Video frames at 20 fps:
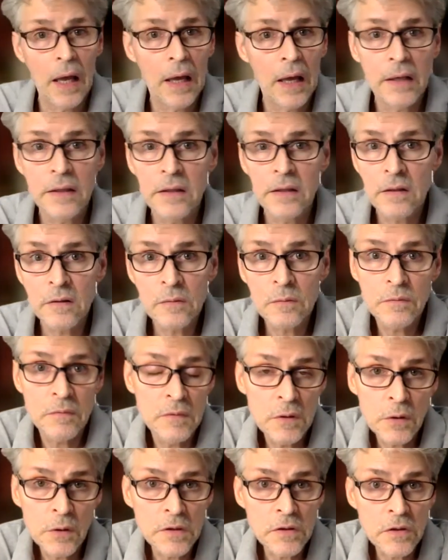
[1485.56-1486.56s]
And you
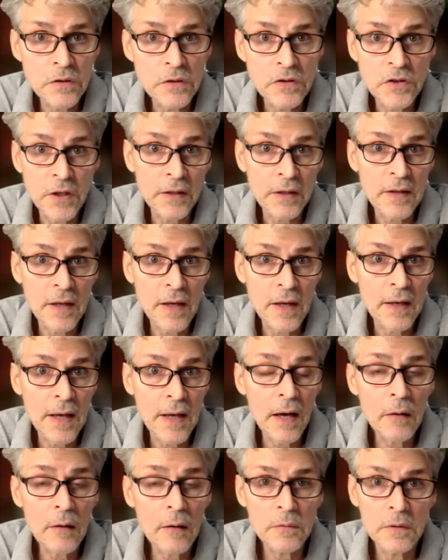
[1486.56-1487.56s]
can just check that
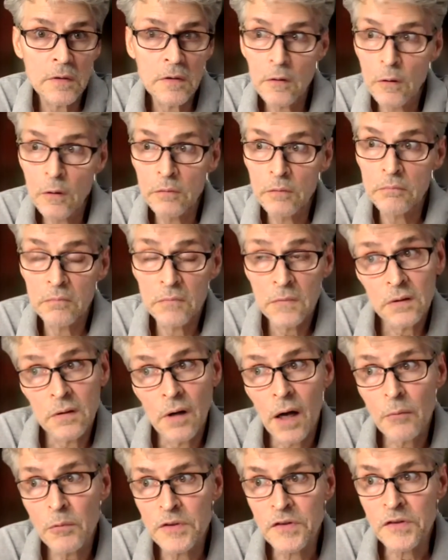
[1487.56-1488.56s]
out. And you don't,
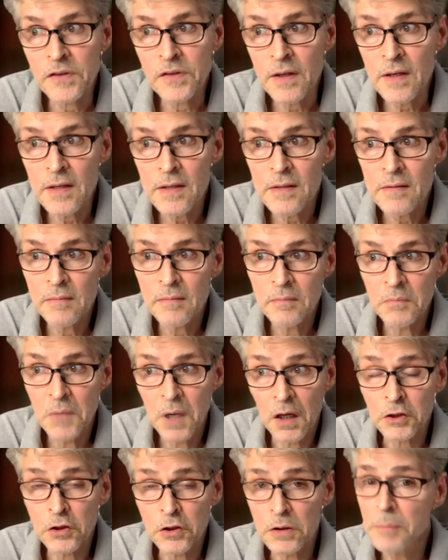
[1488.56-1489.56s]
I would say
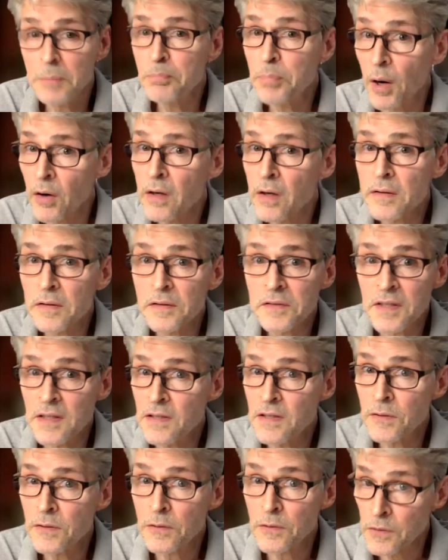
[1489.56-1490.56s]
a good part of the
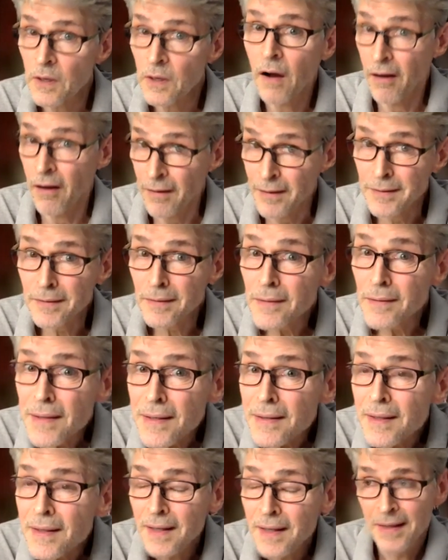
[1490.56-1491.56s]
teachers,
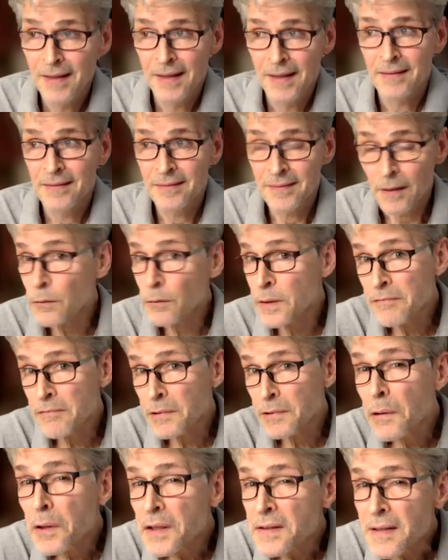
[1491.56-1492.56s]
honestly, they don't
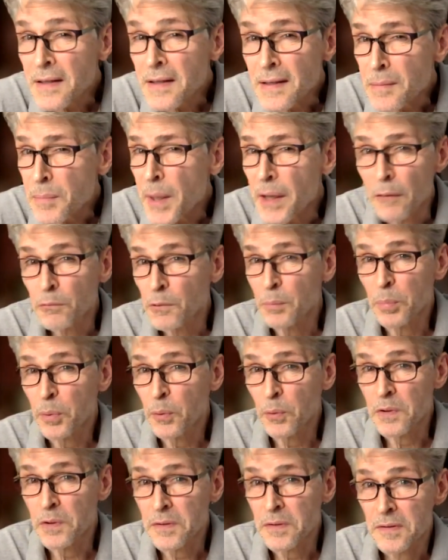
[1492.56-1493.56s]
even look at the email
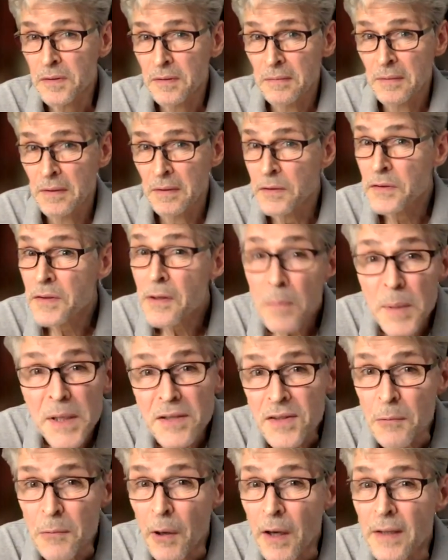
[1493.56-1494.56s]
reports because they're
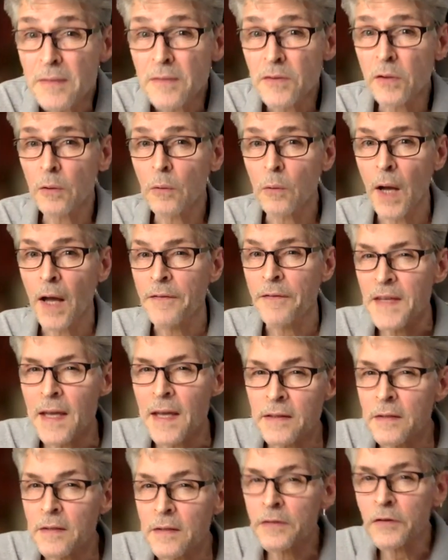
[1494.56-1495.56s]
busy, right? So at the
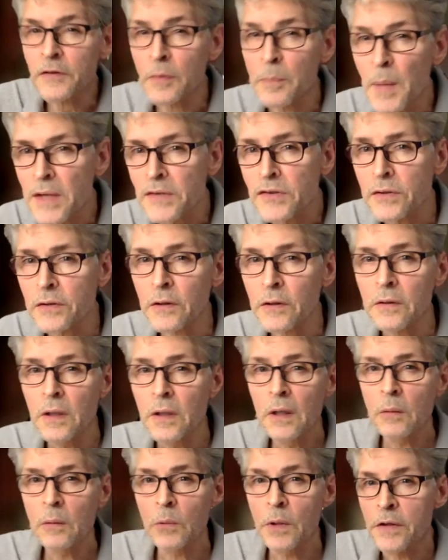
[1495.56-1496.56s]
end of the semester,
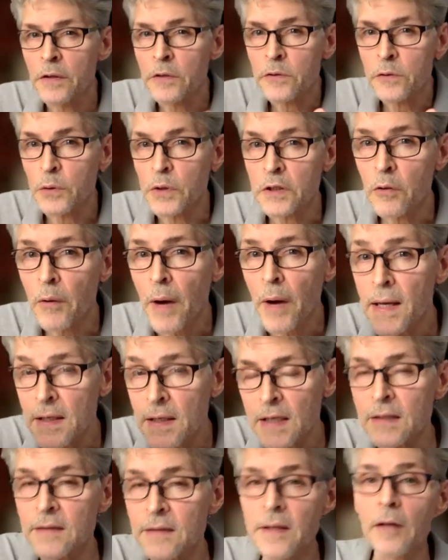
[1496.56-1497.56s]
when they're doing
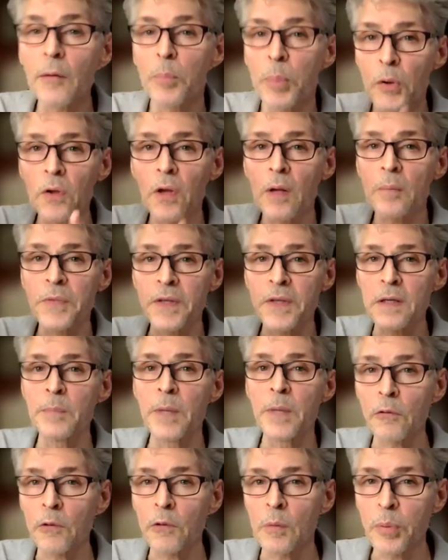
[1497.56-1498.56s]
grading, they'll pull up the
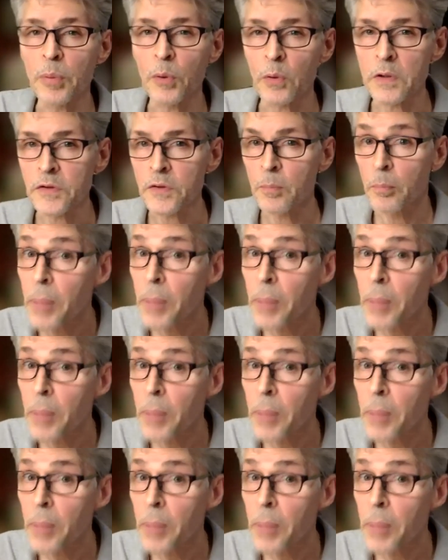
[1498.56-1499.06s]
email reports.